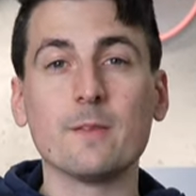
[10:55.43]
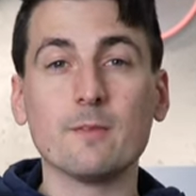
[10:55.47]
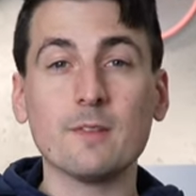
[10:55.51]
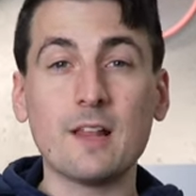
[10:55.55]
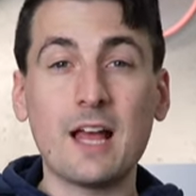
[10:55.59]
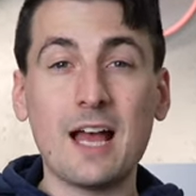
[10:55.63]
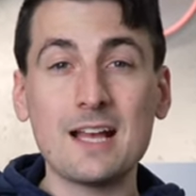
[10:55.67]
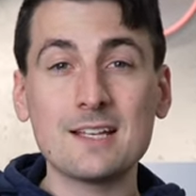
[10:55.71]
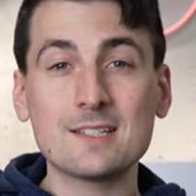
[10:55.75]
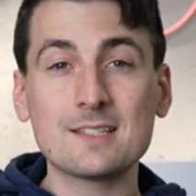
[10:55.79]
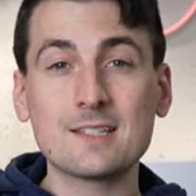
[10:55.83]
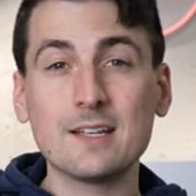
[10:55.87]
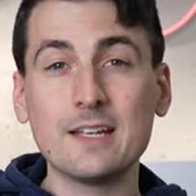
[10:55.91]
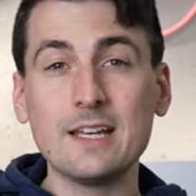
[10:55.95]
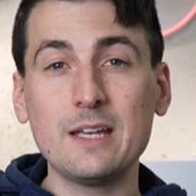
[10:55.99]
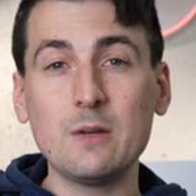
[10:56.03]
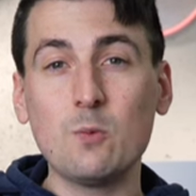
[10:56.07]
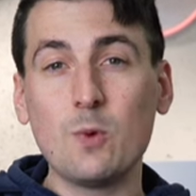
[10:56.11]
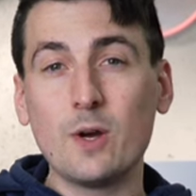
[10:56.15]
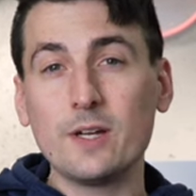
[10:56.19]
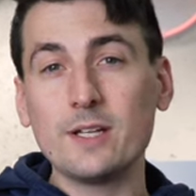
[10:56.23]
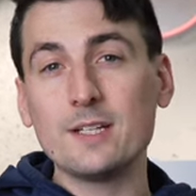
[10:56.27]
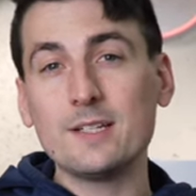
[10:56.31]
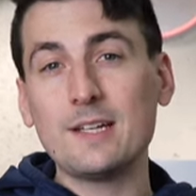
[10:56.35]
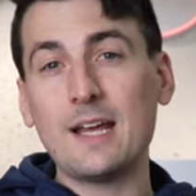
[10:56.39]
Lastly,
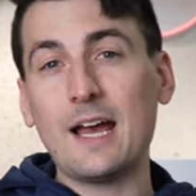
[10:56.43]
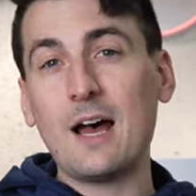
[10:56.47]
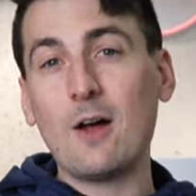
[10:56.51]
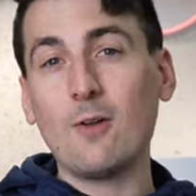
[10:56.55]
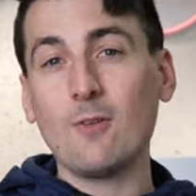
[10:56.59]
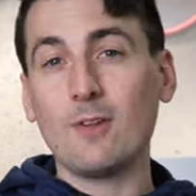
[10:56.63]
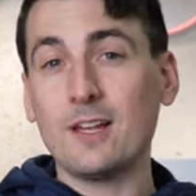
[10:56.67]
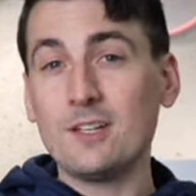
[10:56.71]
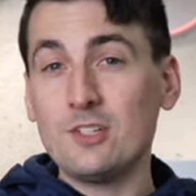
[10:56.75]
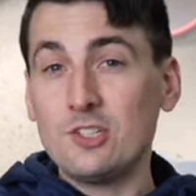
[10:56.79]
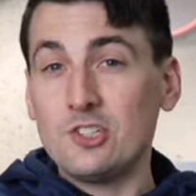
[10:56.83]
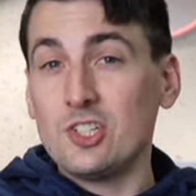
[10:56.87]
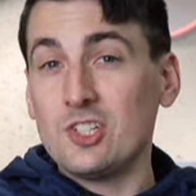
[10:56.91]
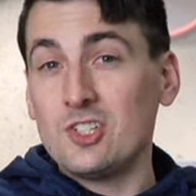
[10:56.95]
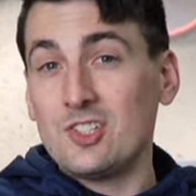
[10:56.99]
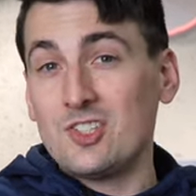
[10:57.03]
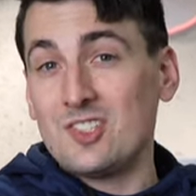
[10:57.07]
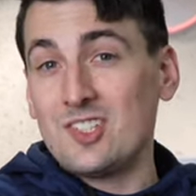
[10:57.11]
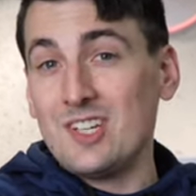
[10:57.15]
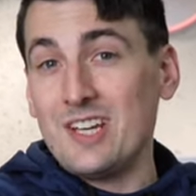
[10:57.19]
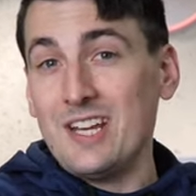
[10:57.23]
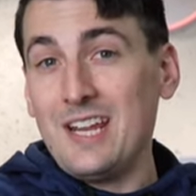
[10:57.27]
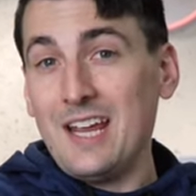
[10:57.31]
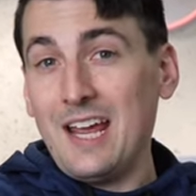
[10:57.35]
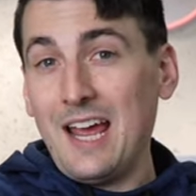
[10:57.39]
when in doubt, let's just
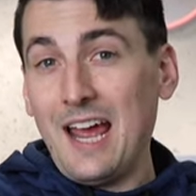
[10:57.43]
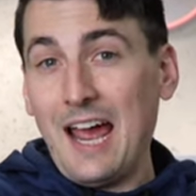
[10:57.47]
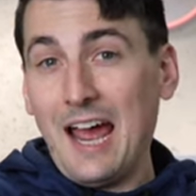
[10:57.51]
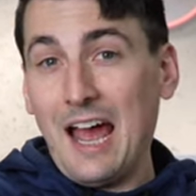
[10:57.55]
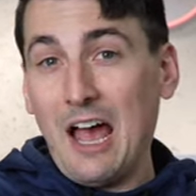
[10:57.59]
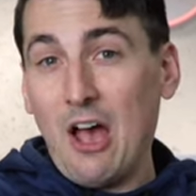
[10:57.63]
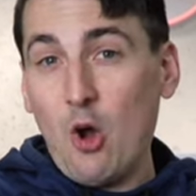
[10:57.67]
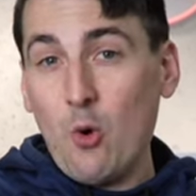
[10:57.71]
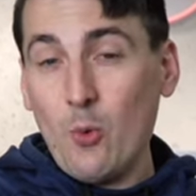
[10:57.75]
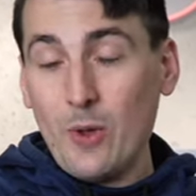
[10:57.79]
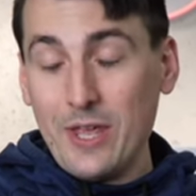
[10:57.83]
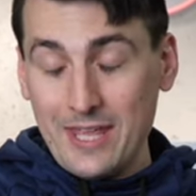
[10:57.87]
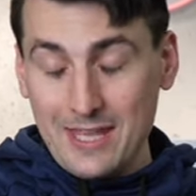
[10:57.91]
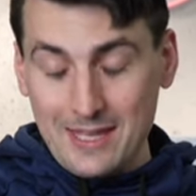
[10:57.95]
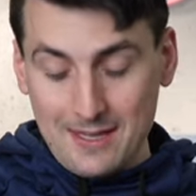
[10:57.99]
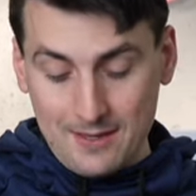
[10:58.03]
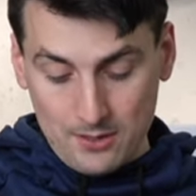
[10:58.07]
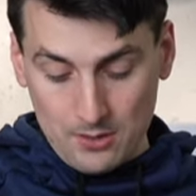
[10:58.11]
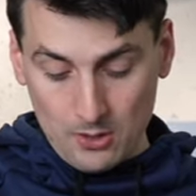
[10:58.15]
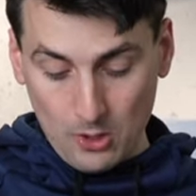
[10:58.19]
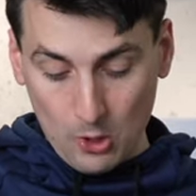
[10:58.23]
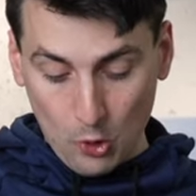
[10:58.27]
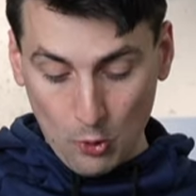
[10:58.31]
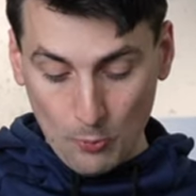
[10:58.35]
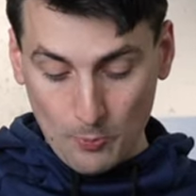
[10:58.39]
see how it
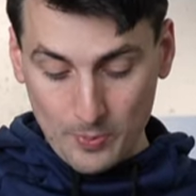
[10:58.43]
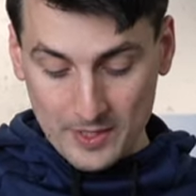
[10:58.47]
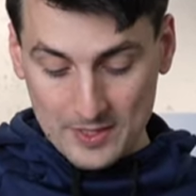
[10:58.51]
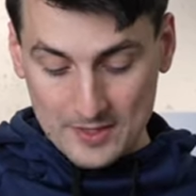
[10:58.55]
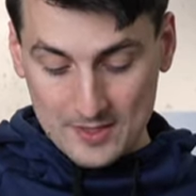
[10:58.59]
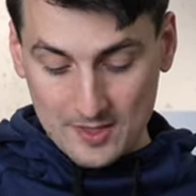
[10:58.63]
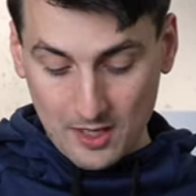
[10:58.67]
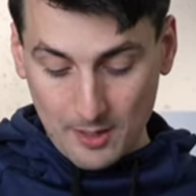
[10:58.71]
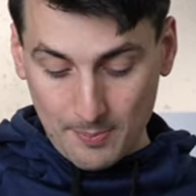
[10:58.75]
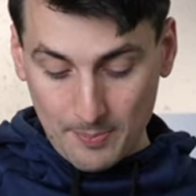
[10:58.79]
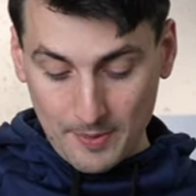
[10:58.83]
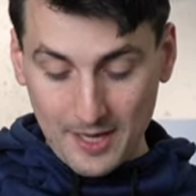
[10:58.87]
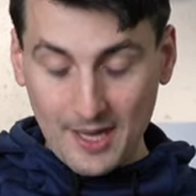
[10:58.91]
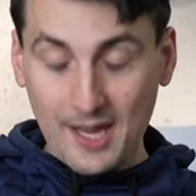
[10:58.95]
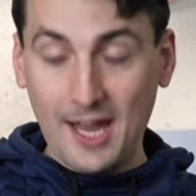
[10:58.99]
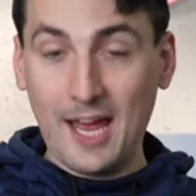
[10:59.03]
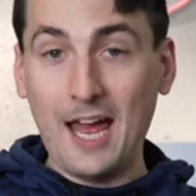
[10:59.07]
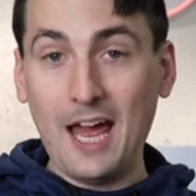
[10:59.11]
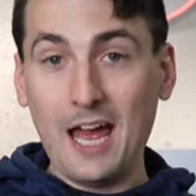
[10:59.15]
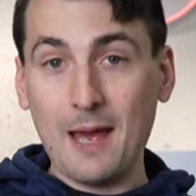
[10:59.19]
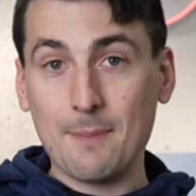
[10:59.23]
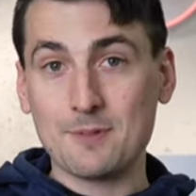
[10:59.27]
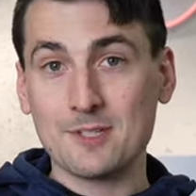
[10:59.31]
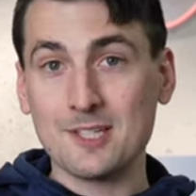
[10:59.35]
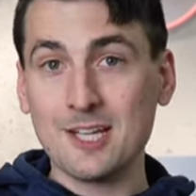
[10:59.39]
opens up
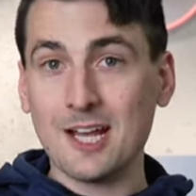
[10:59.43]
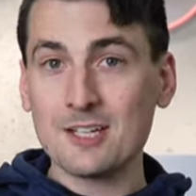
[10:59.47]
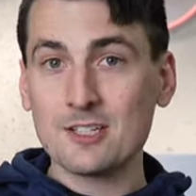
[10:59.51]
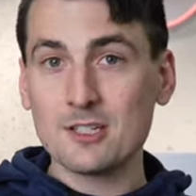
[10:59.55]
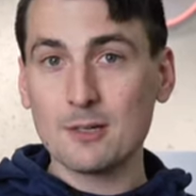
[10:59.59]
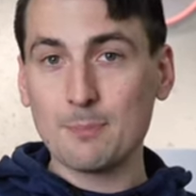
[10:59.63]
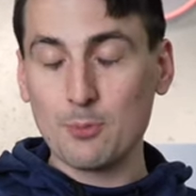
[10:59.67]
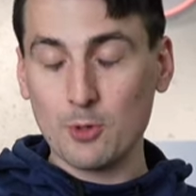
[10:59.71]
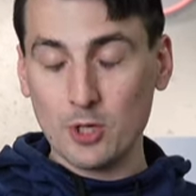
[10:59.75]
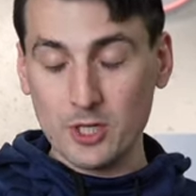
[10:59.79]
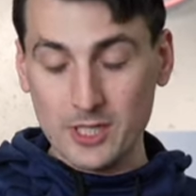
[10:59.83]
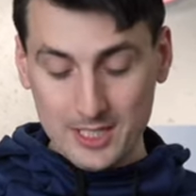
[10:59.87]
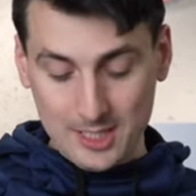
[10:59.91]
apps. That's a pretty